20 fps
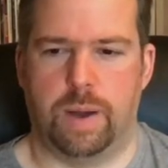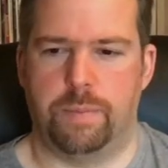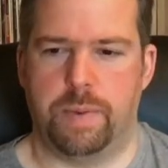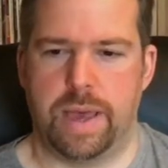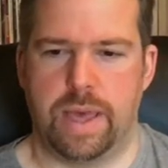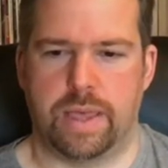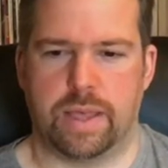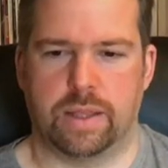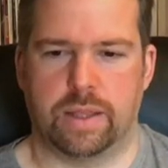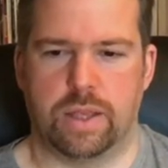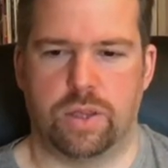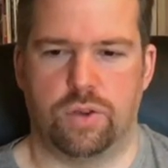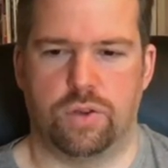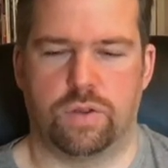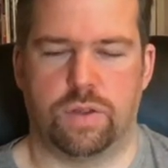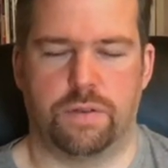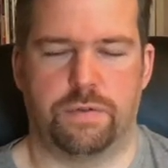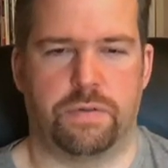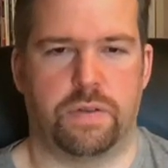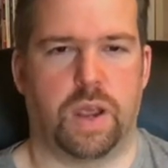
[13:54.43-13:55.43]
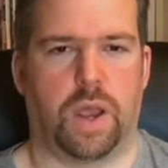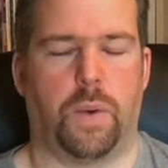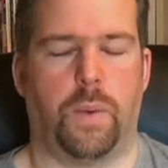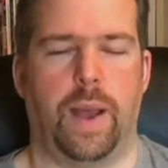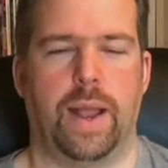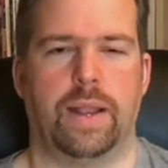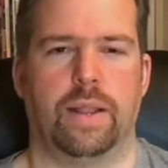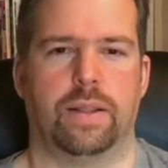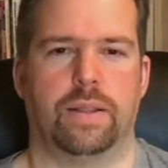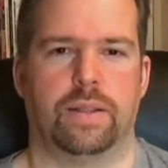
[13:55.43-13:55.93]
basically used to
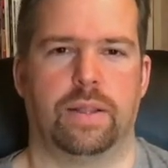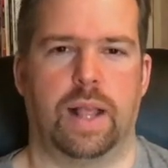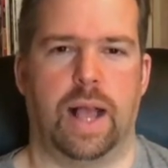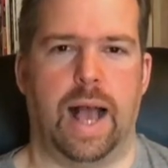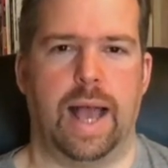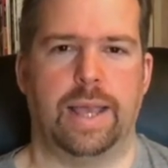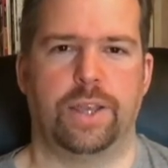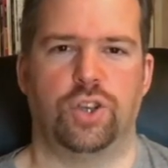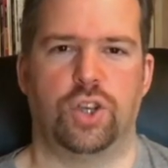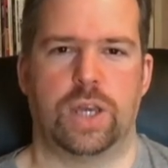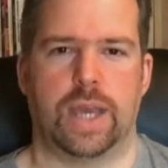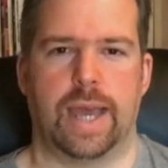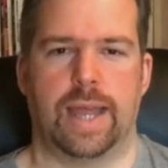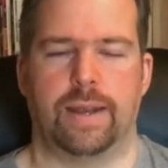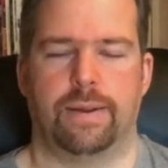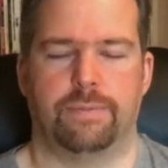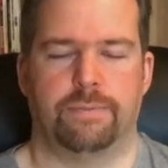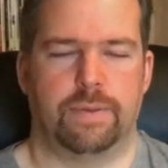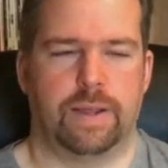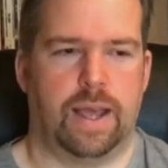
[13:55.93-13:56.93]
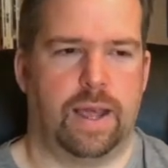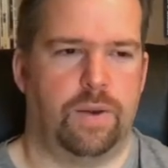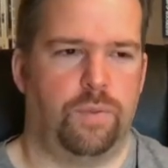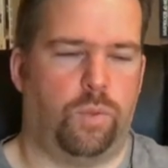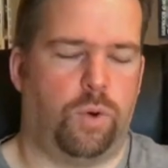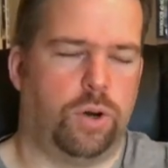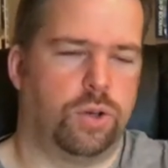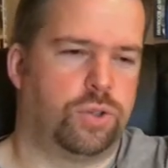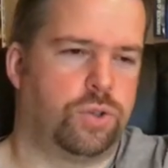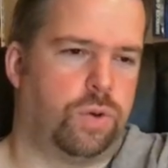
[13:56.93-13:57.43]
frequent IGN
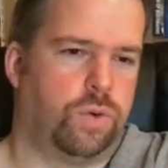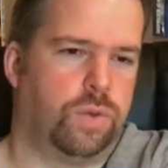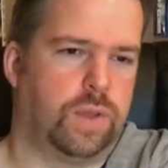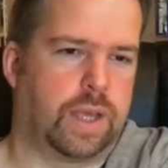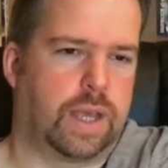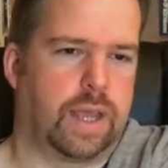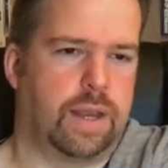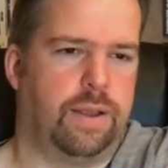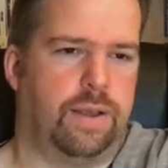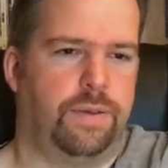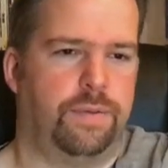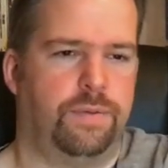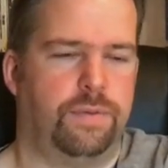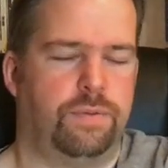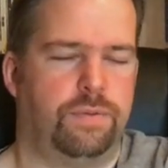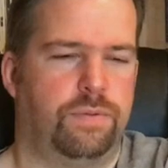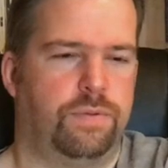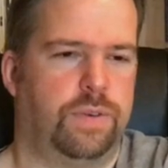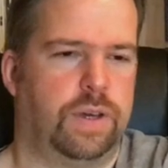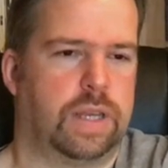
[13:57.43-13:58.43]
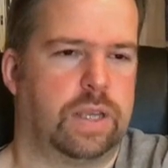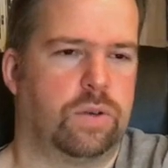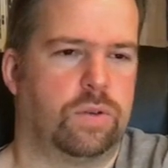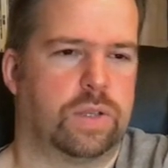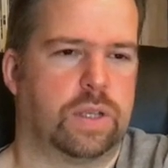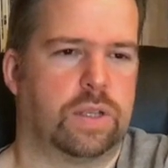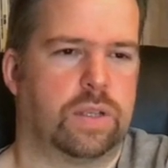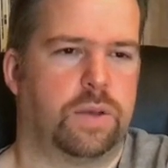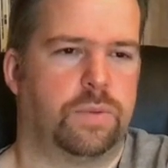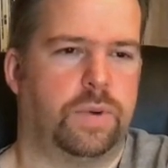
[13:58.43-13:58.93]
and watch all the kind of
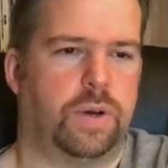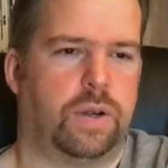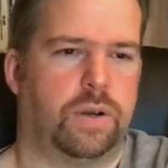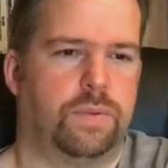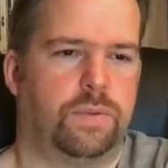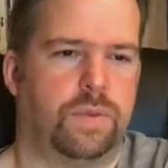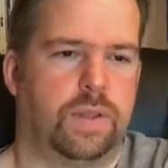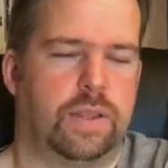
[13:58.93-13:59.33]
videos as they were,